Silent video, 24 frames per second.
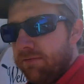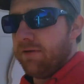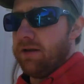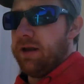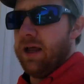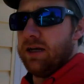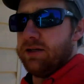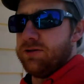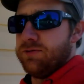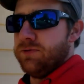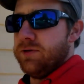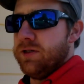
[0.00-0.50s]

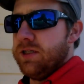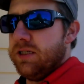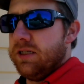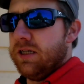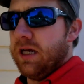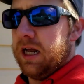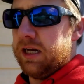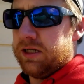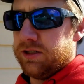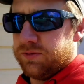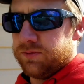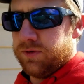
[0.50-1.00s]
next week,
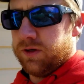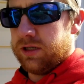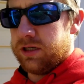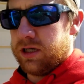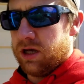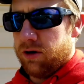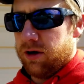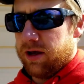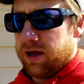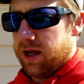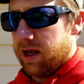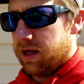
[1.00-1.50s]
I just want to
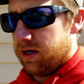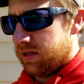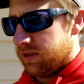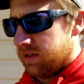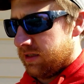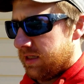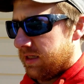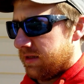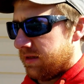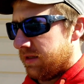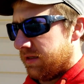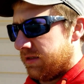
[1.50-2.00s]
go ahead and
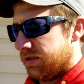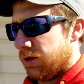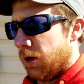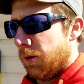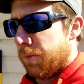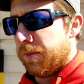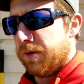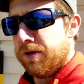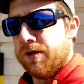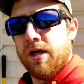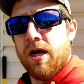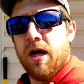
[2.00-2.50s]
get this
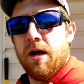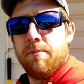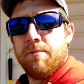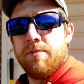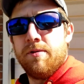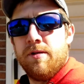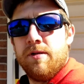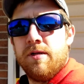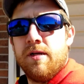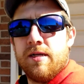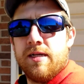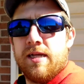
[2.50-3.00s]
opened up
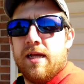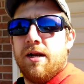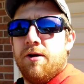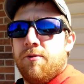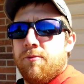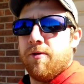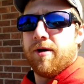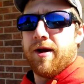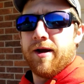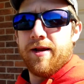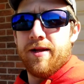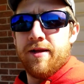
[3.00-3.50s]
and get it
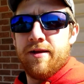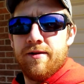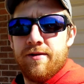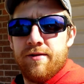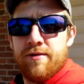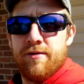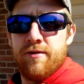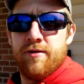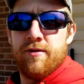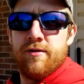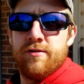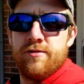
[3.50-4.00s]
ready
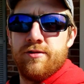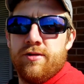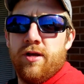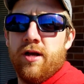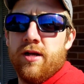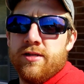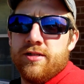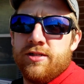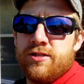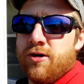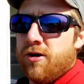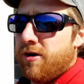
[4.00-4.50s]
so I
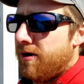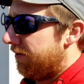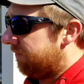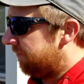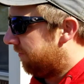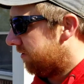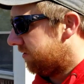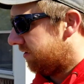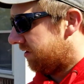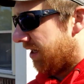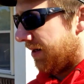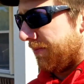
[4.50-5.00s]
can start it
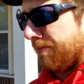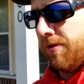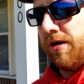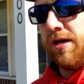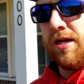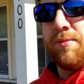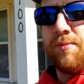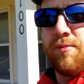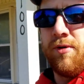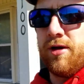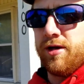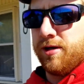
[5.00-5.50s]
first thing Monday
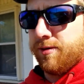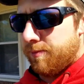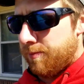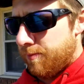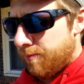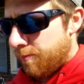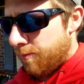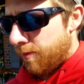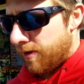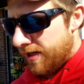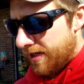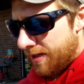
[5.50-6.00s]

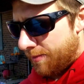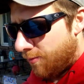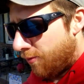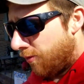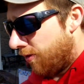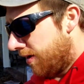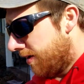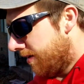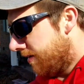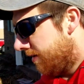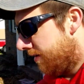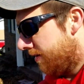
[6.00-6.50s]

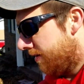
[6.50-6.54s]
morning.